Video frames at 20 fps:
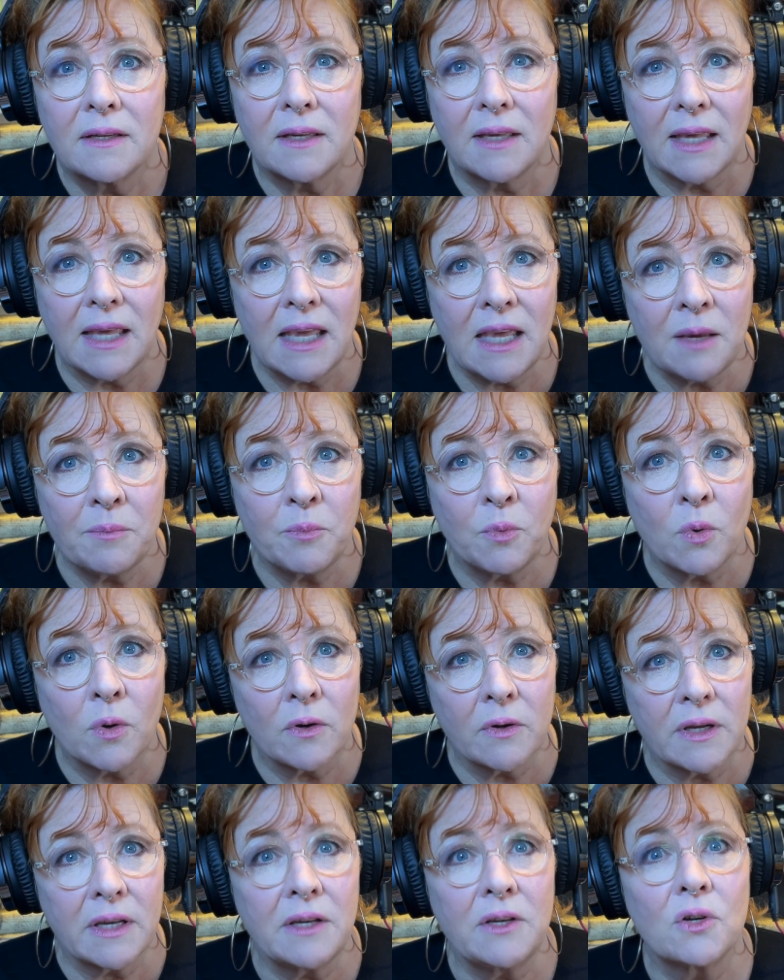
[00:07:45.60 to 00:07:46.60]
Keep
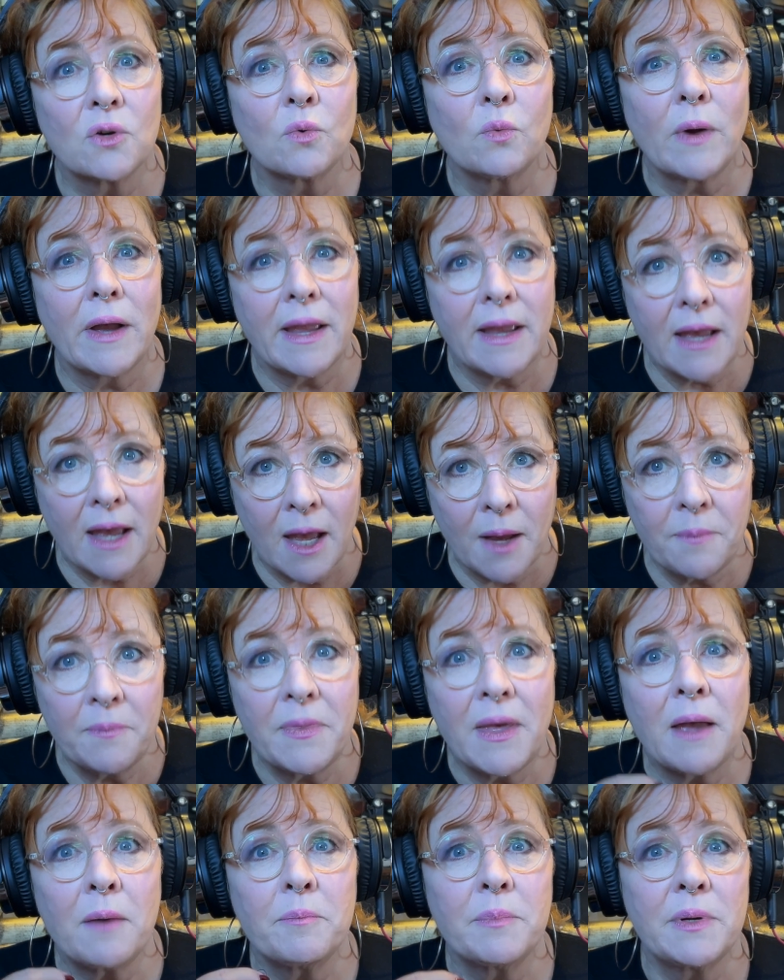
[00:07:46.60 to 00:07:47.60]
working your way up
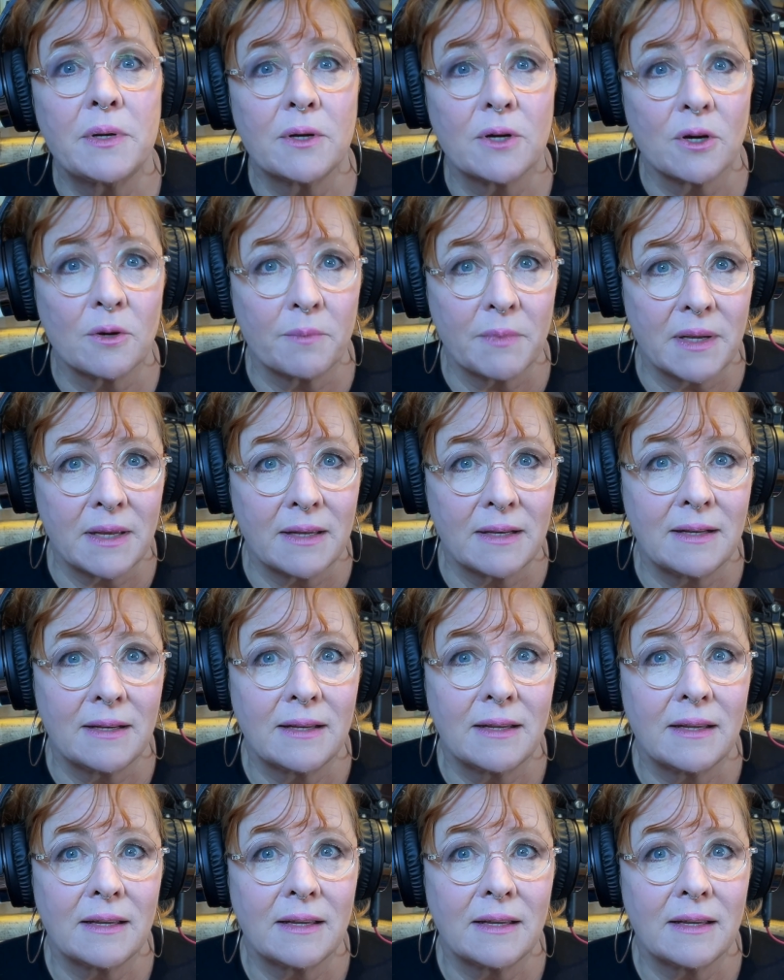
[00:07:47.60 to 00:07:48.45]
that pyramid